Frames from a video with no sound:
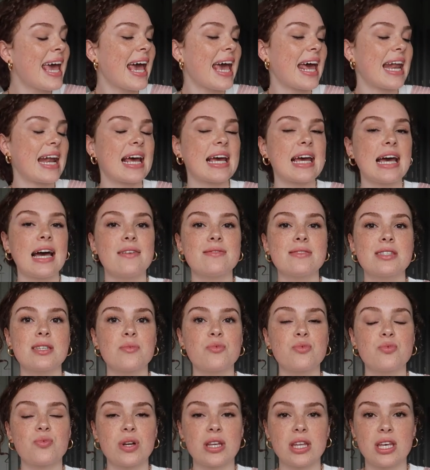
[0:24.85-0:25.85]
and I have
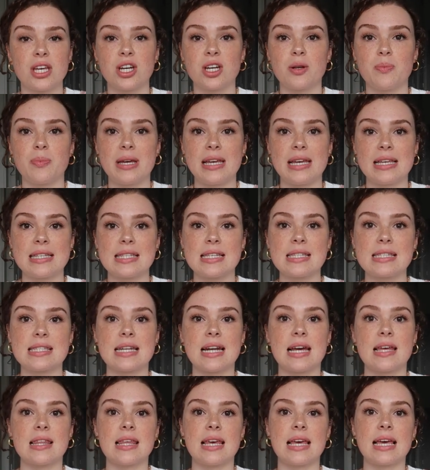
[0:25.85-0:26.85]
some really good pieces
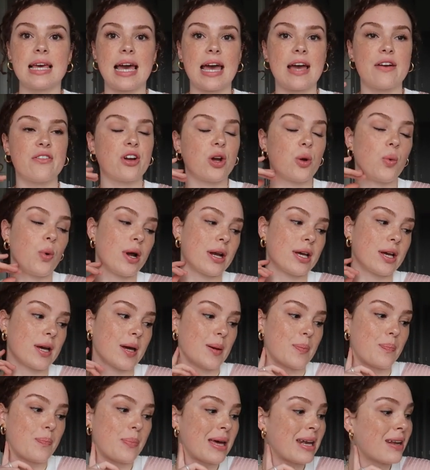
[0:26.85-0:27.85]
that I think everyone
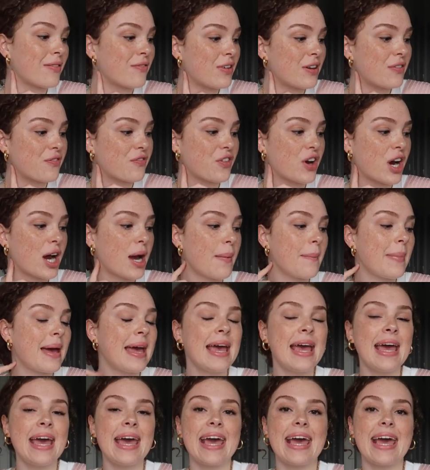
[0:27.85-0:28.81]
could benefit from.